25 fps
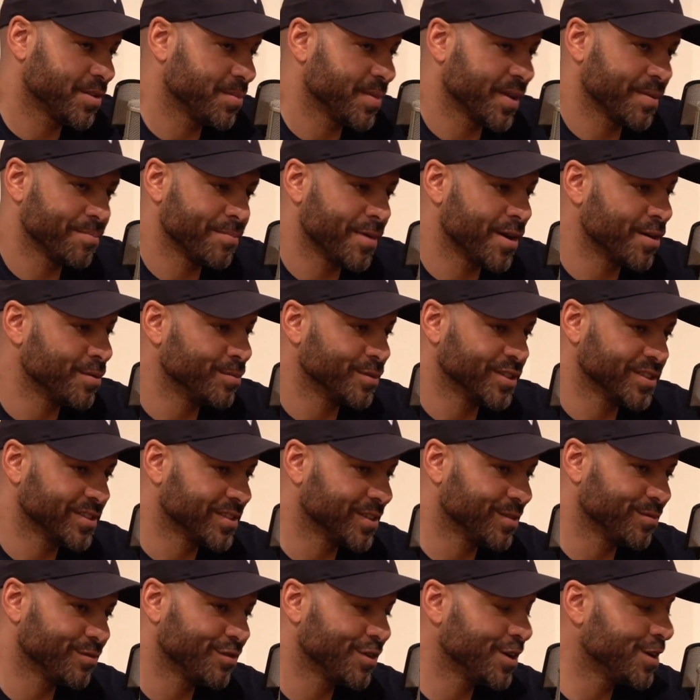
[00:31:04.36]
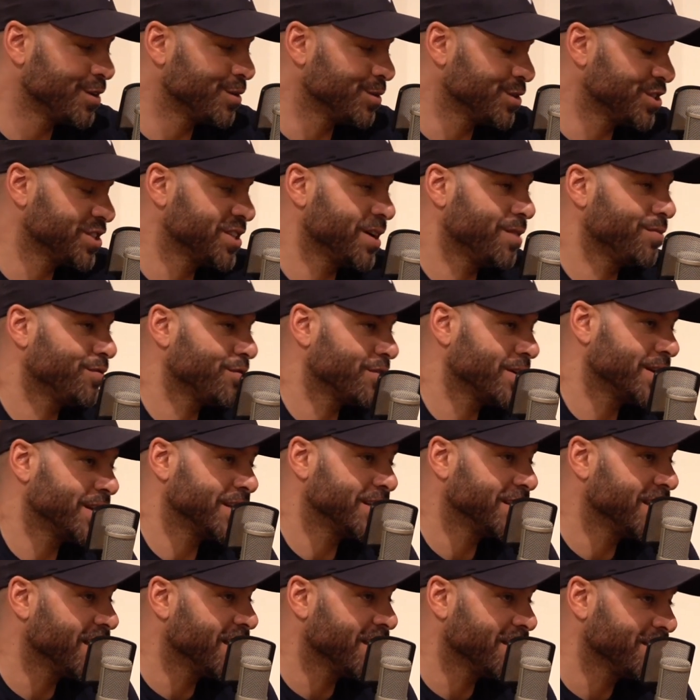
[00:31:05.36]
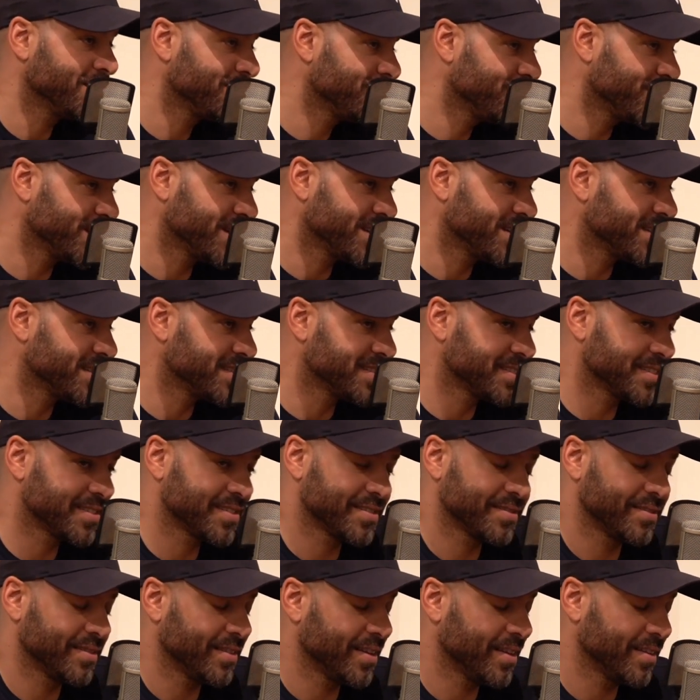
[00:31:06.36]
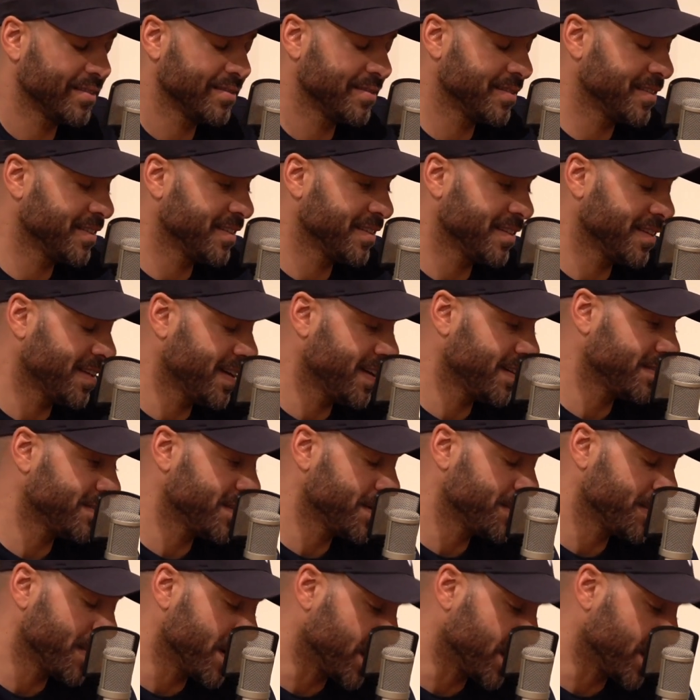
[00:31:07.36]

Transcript: been moments of real suffering in there, because I did